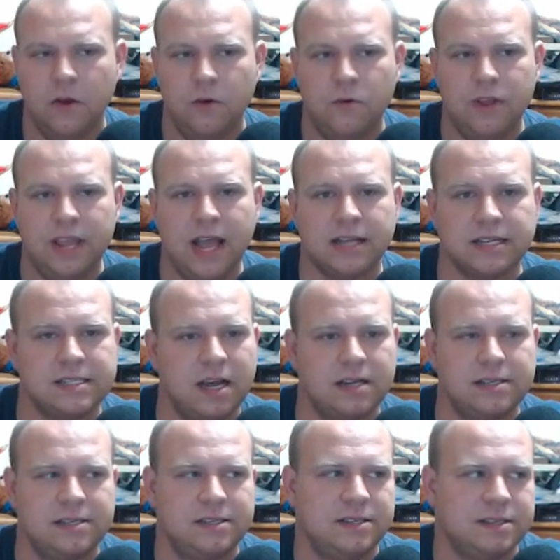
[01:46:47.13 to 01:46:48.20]
Well, yes,
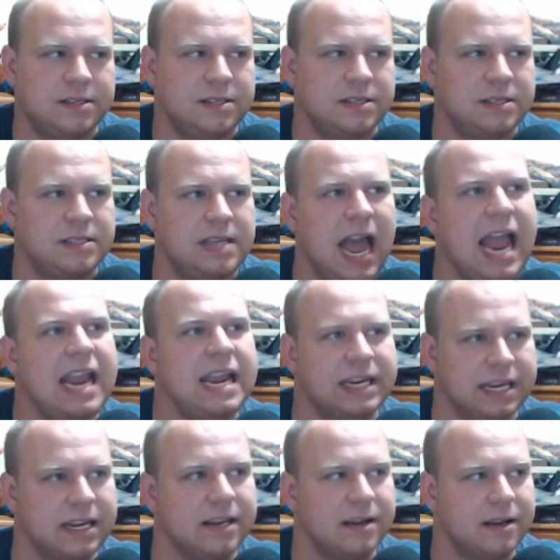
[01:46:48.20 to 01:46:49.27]
us as a
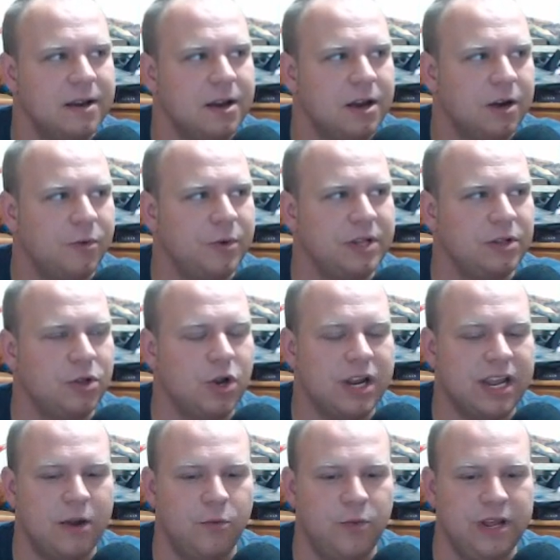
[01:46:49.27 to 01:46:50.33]
society, we
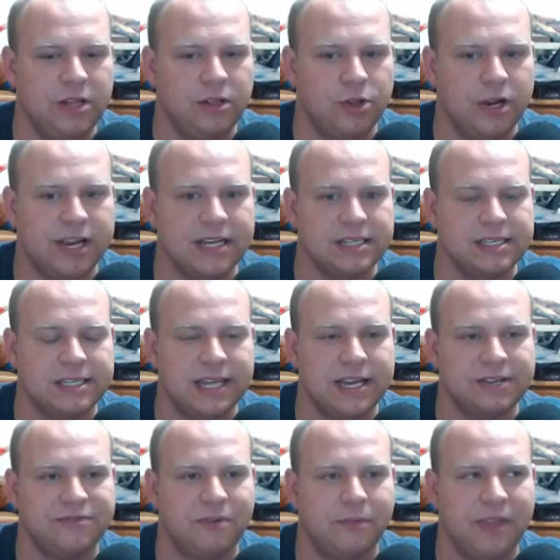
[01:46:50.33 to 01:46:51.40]
look as
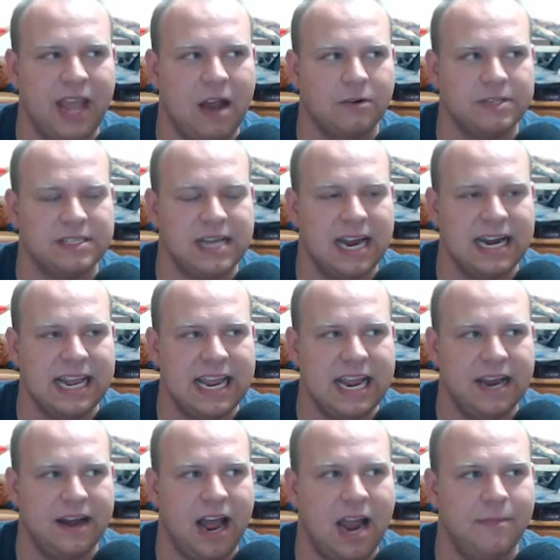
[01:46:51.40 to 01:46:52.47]
things from the outside
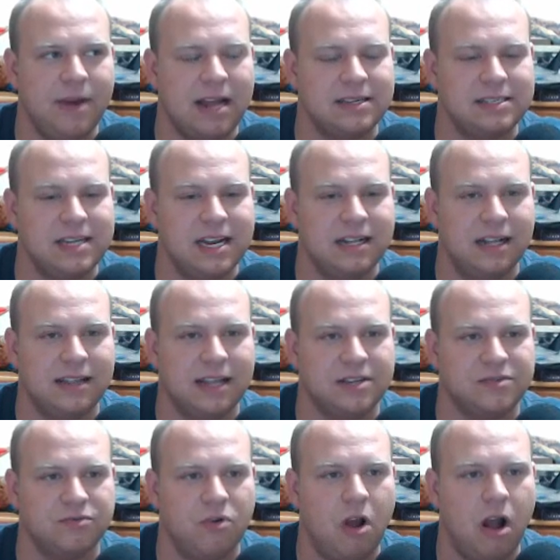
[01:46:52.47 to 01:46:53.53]
in. I'm not saying that
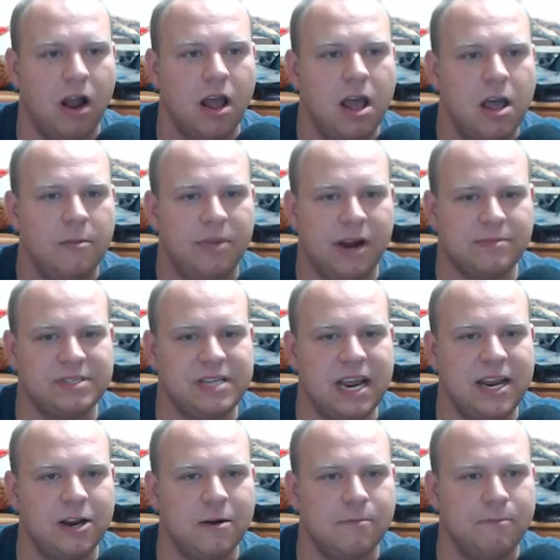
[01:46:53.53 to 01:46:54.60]
that's wrong, but I'm
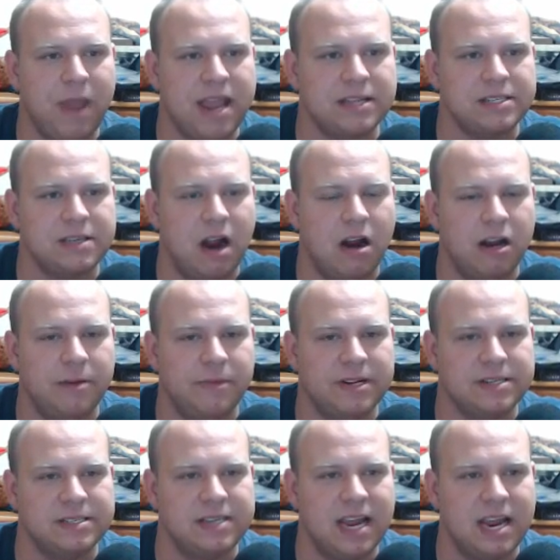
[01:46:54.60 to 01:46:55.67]
saying your base
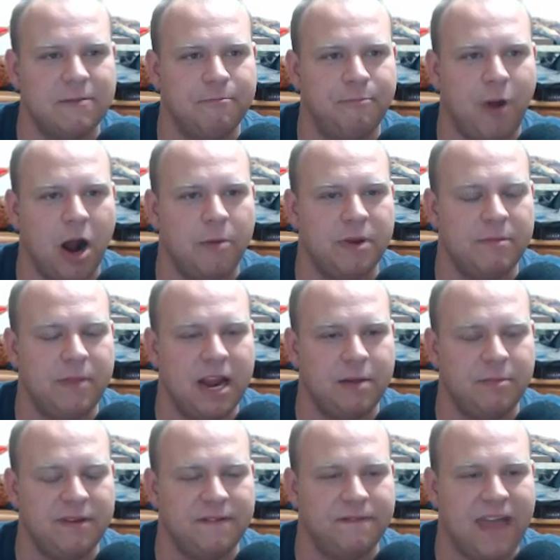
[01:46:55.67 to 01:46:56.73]
argument is saying Barbie
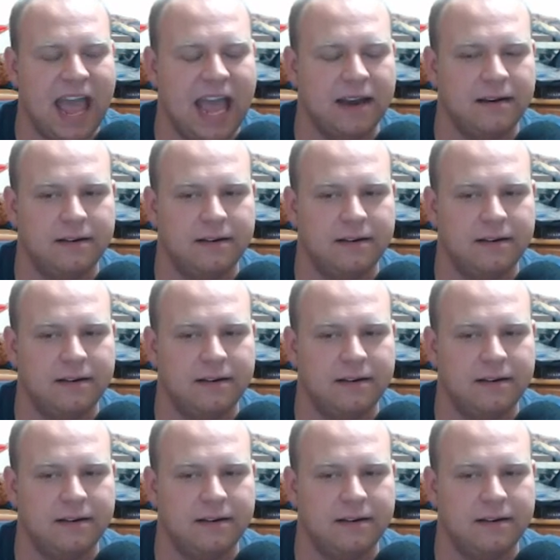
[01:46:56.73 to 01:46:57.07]
made me fat.